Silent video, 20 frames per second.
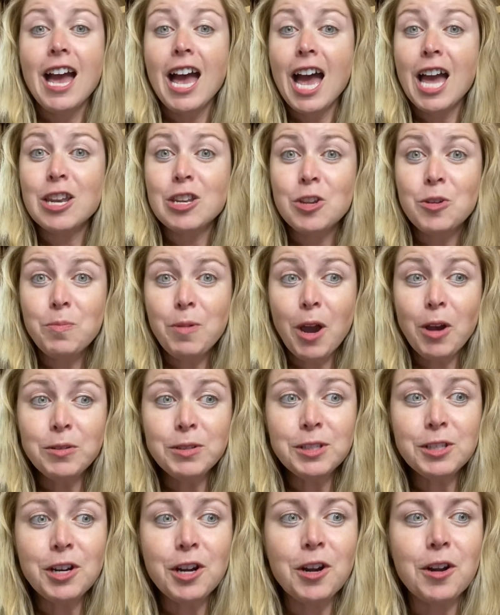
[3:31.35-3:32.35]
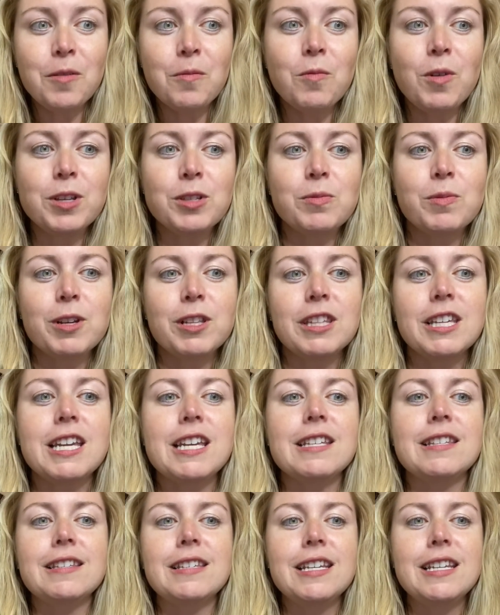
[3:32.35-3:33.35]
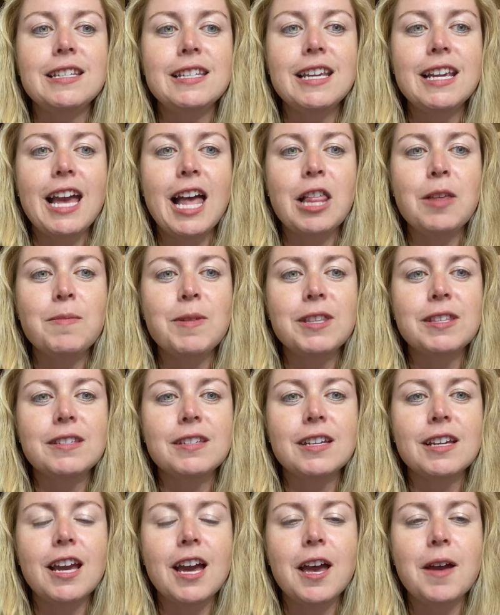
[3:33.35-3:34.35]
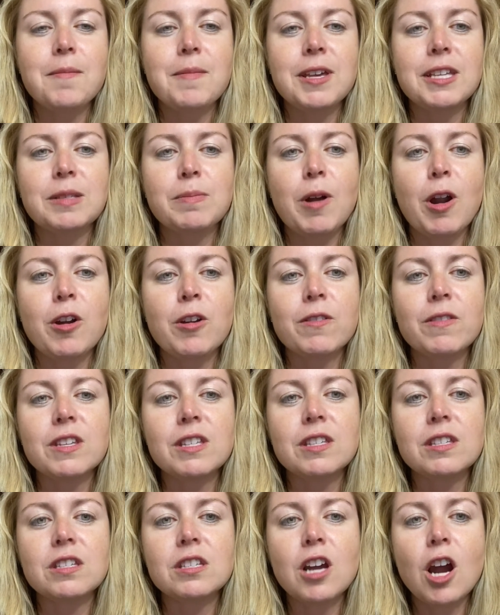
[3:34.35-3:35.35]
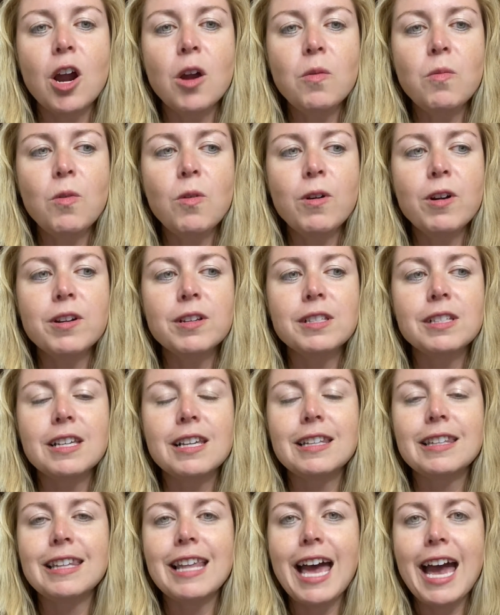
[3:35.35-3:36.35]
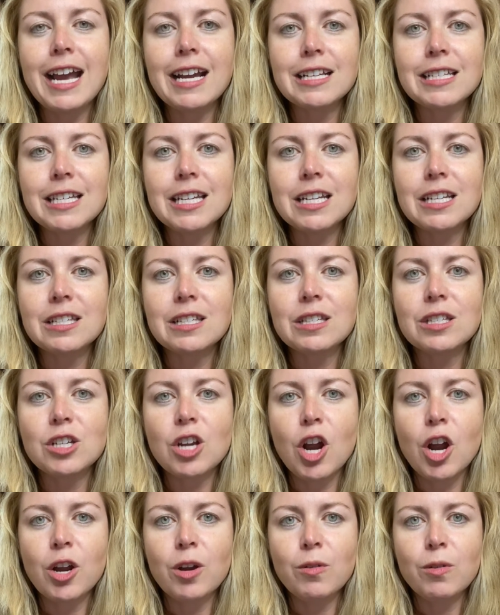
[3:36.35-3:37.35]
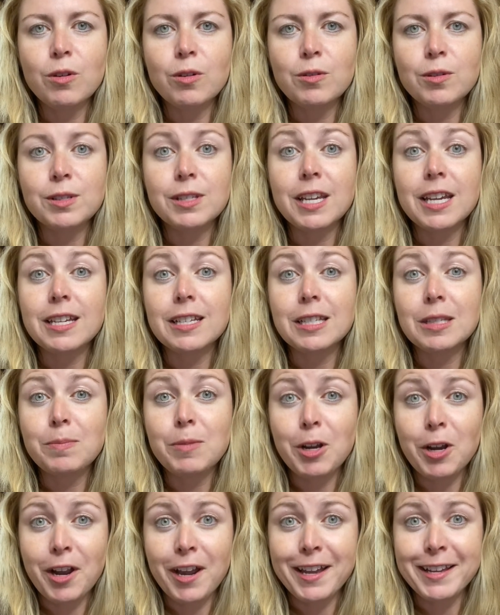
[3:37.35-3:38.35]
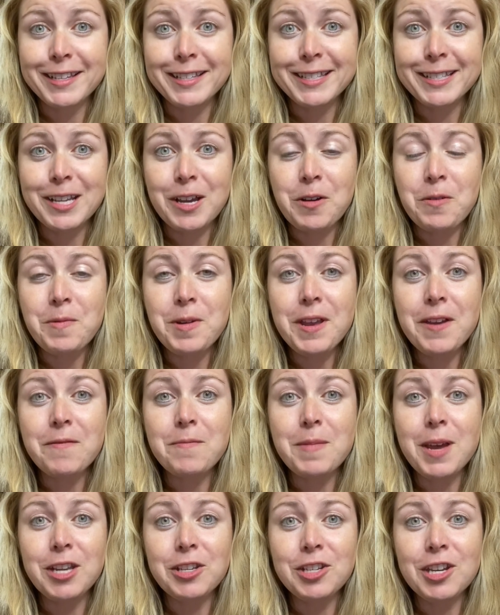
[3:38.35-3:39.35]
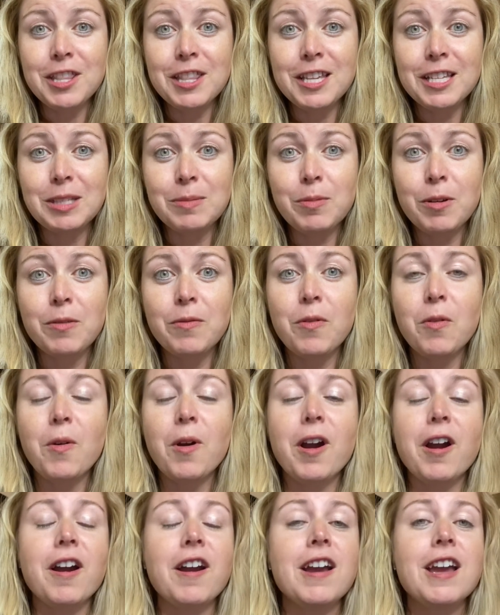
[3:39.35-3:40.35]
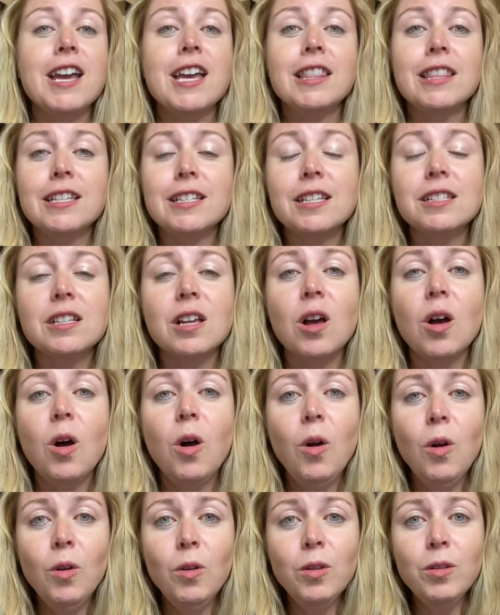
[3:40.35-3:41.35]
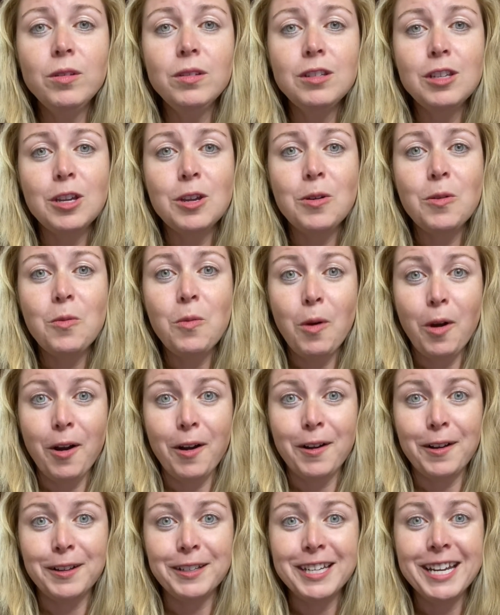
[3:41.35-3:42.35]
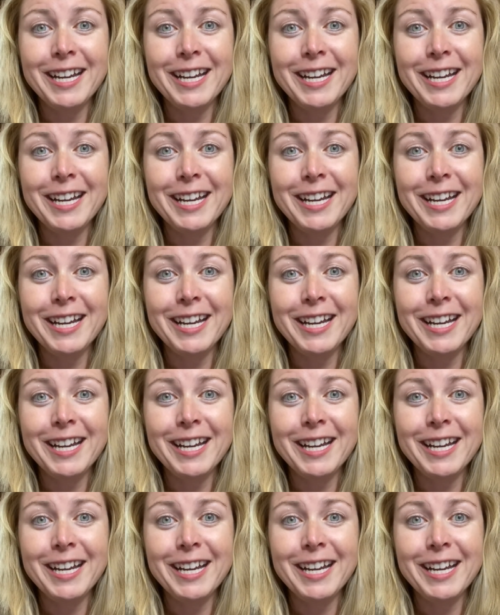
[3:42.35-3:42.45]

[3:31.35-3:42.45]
A new poster was released teasing elements to come as part of the Star Wars Galactic Star Cruise experience. So we have mentioned this before. This is a whole new world